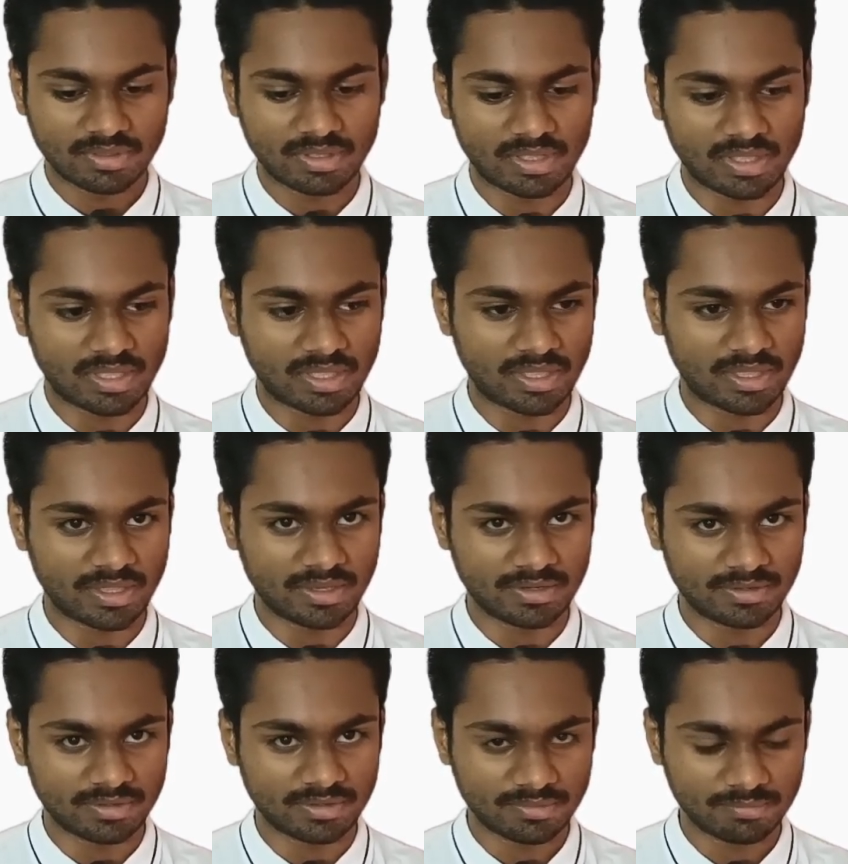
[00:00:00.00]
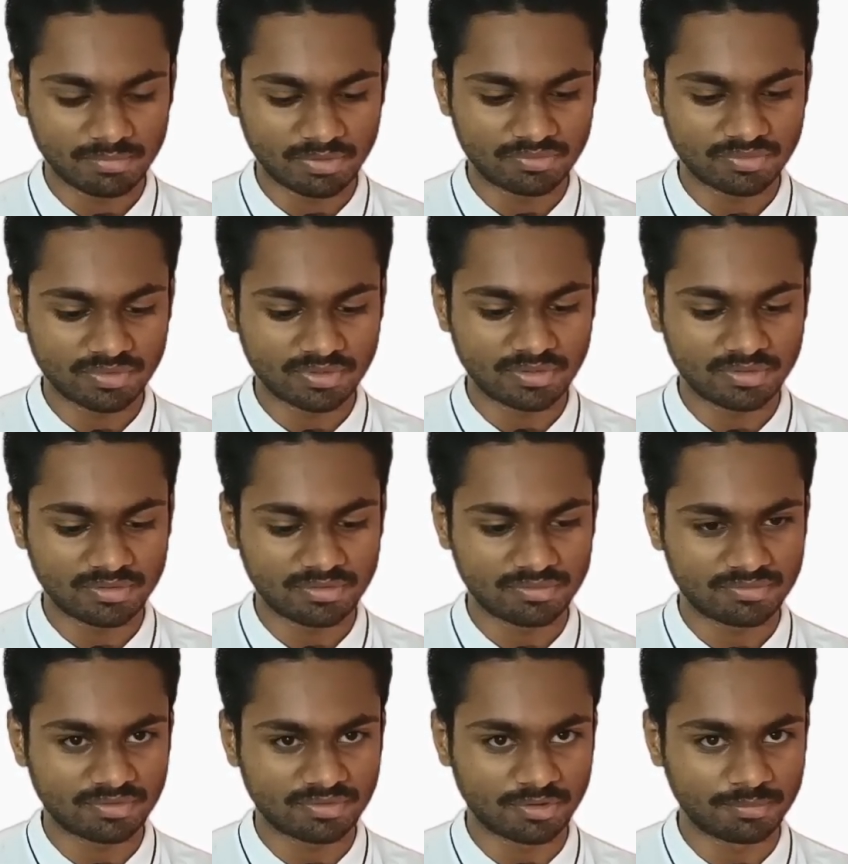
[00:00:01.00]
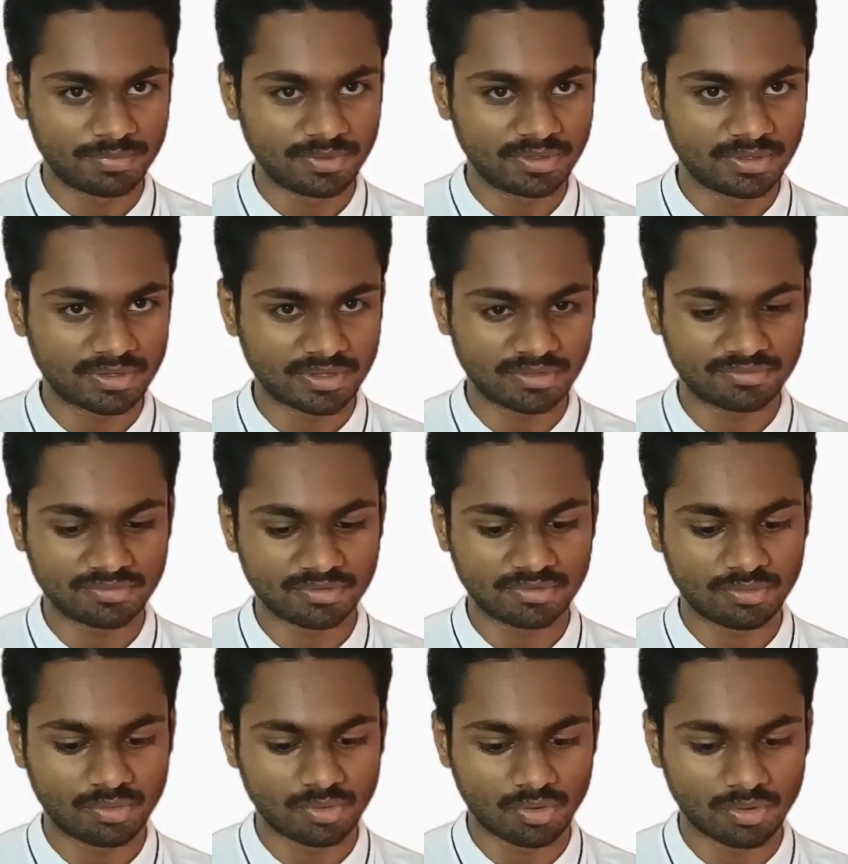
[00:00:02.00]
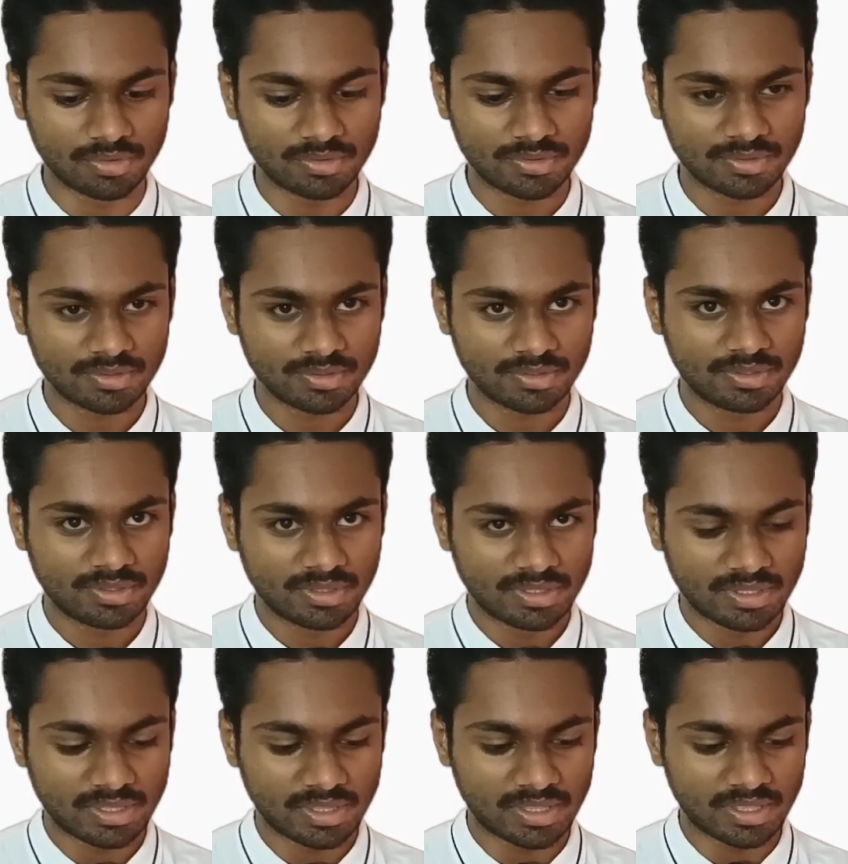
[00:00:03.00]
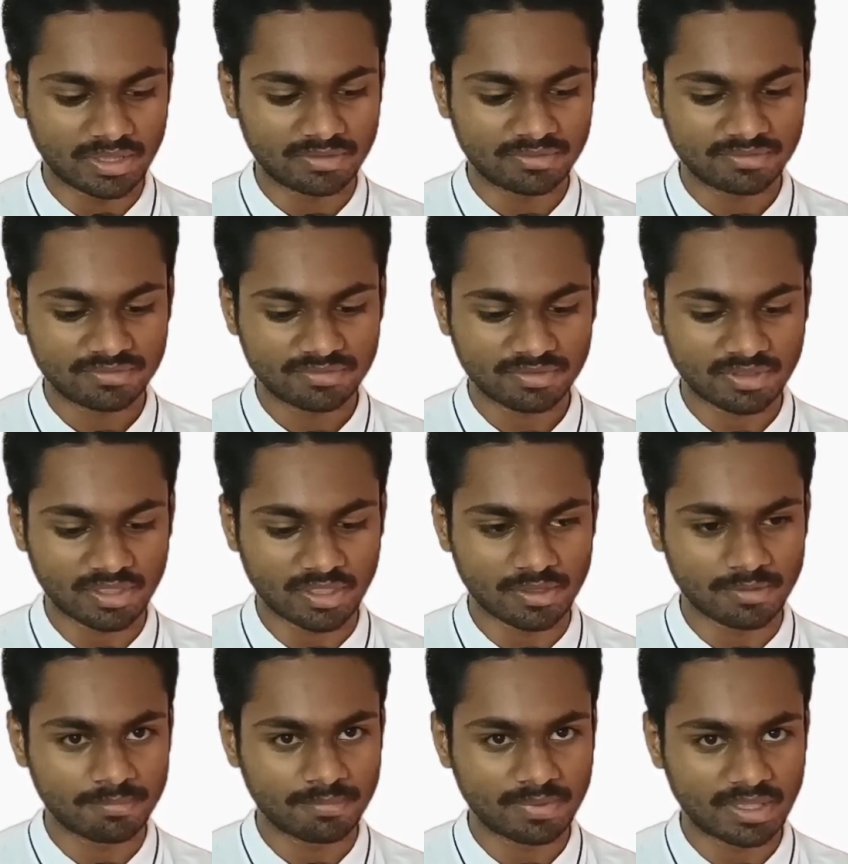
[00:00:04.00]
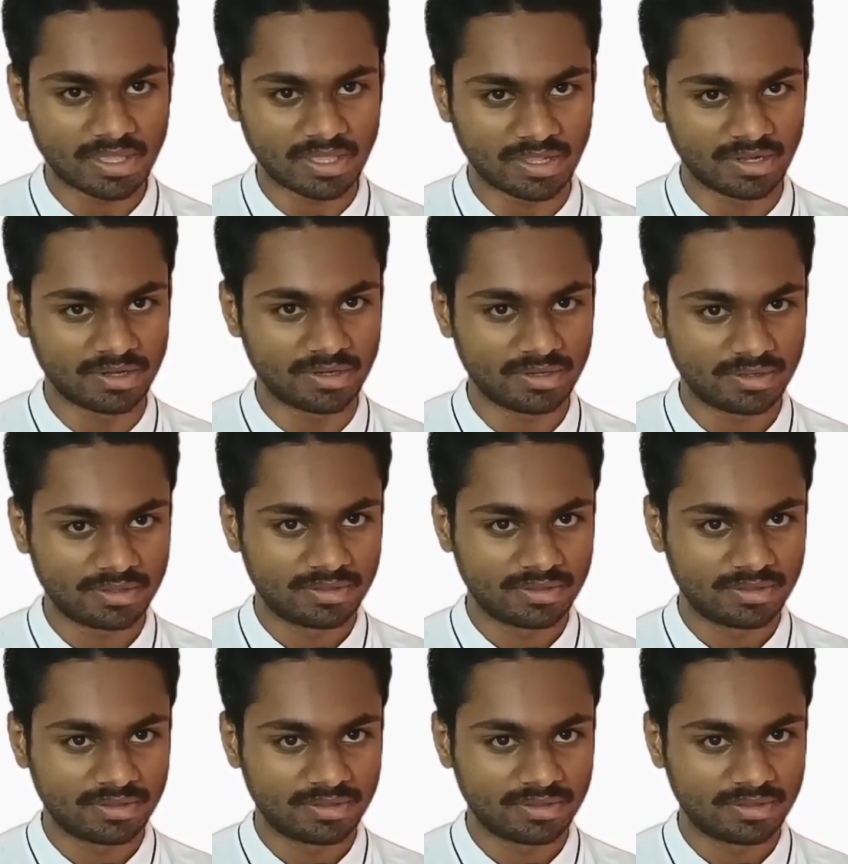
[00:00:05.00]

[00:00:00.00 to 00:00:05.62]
and make sure that it is configuration.xml.